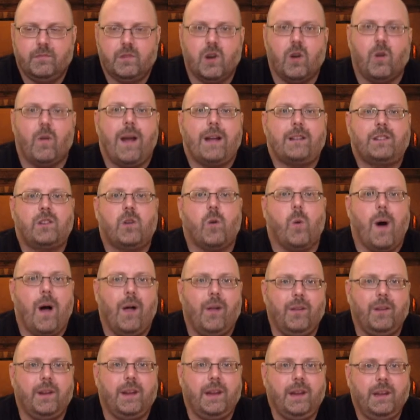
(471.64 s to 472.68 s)
correct
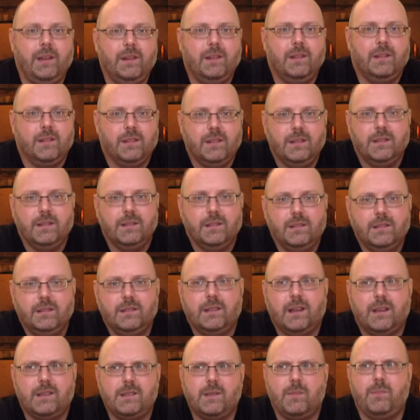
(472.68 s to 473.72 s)
quality.
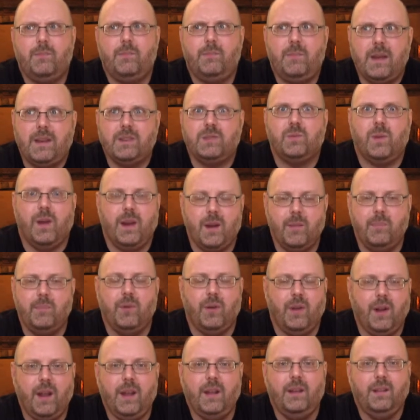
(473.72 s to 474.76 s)
That's the best way to
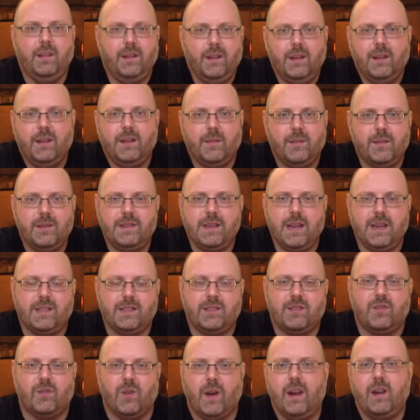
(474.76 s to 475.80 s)
put it. I'm gonna say
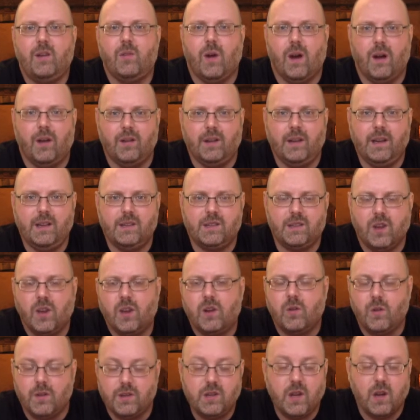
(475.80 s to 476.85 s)
it's great quality. It's
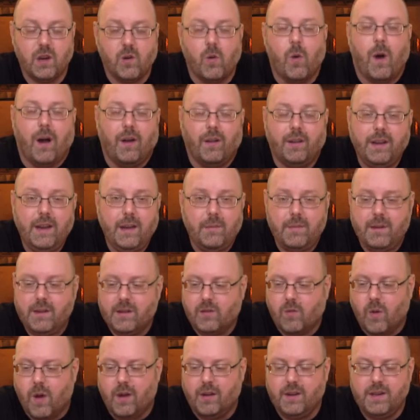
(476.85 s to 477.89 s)
good. It's good quality. I mean,
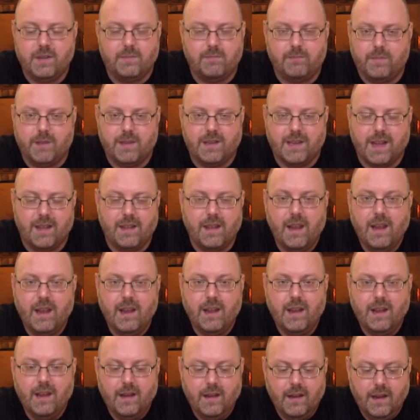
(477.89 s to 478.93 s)
the quality's not.
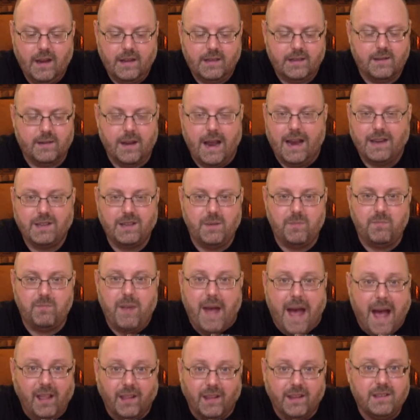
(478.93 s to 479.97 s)
It's actually
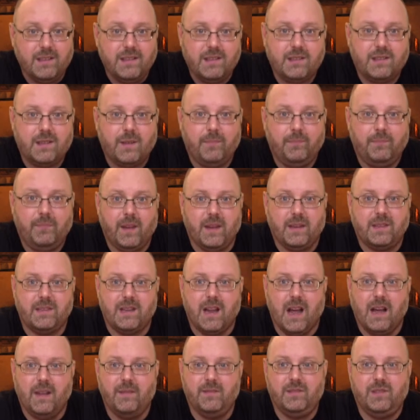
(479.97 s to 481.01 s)
balanced. It's
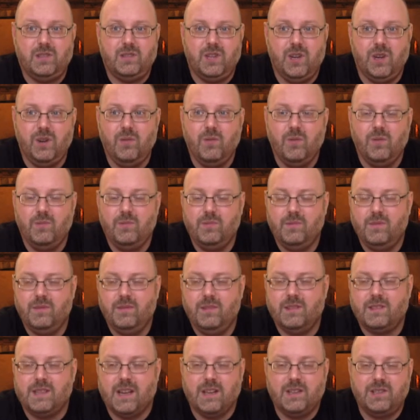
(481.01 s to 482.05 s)
not too.
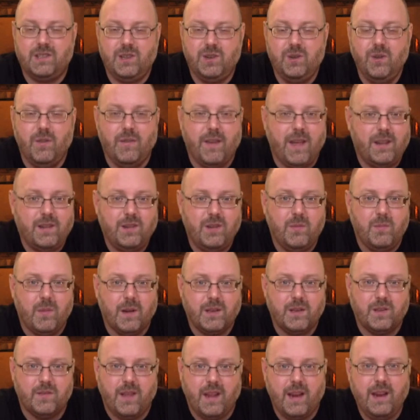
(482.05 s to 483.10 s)
It's not too of too
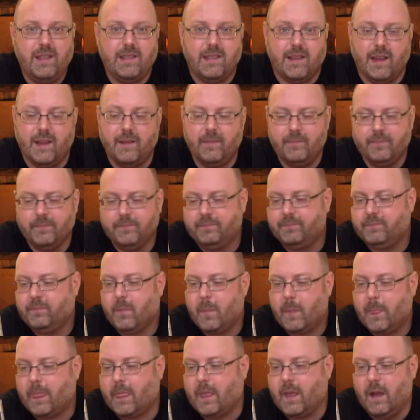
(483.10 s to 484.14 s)
much of anything.
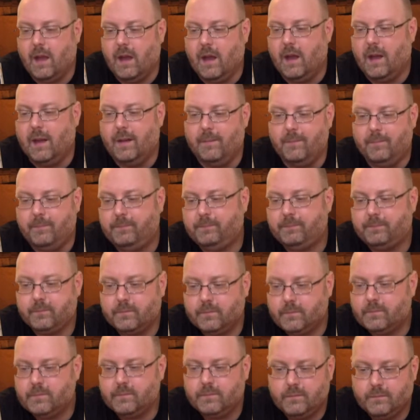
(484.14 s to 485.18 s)
Um,
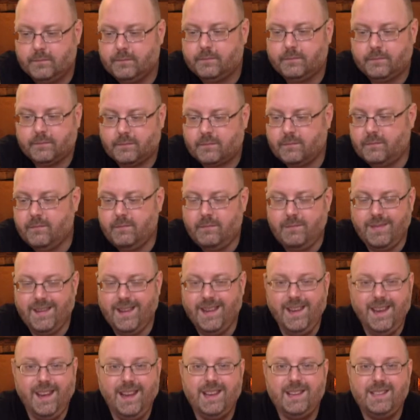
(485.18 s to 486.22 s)

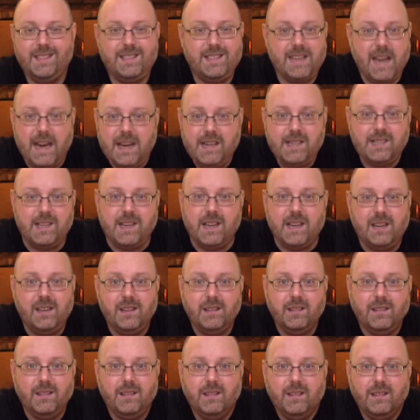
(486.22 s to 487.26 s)
it's tasty.
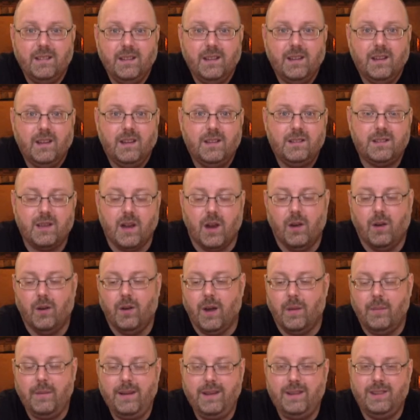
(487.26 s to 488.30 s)

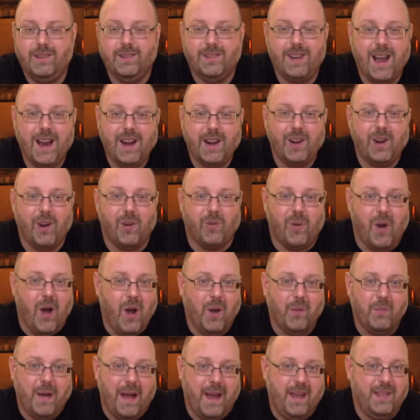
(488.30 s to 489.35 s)
So I mean, you're not gonna go
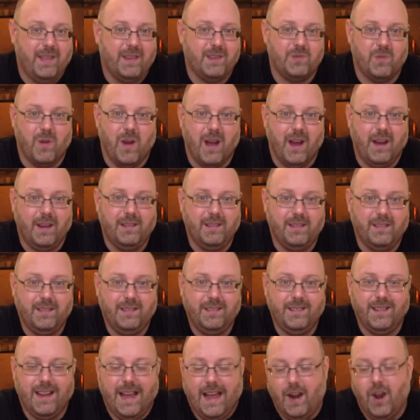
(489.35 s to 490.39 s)
wrong buying this wine
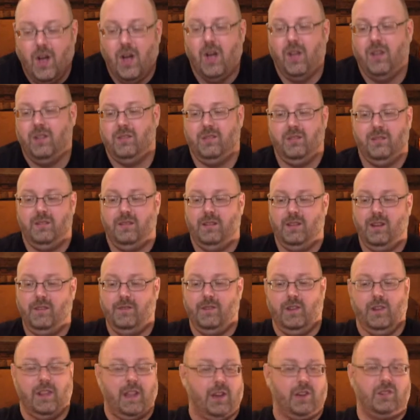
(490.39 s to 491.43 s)
at all
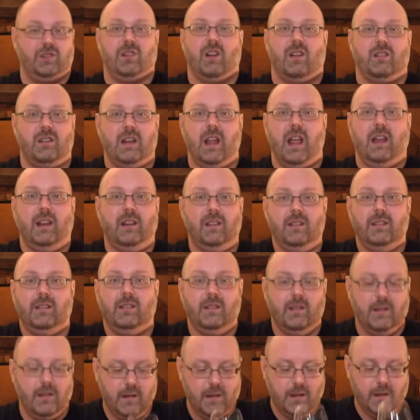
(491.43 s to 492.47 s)
if you like Chardonnay,
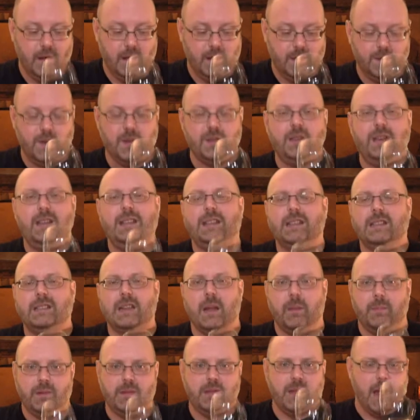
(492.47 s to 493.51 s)
especially in this
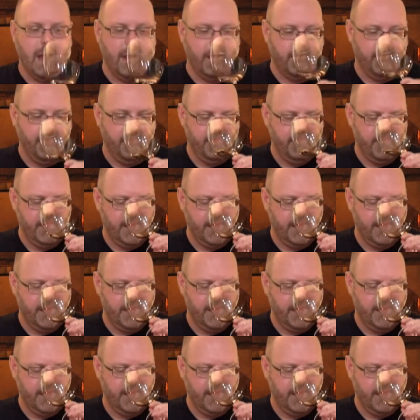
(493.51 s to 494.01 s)
type of style.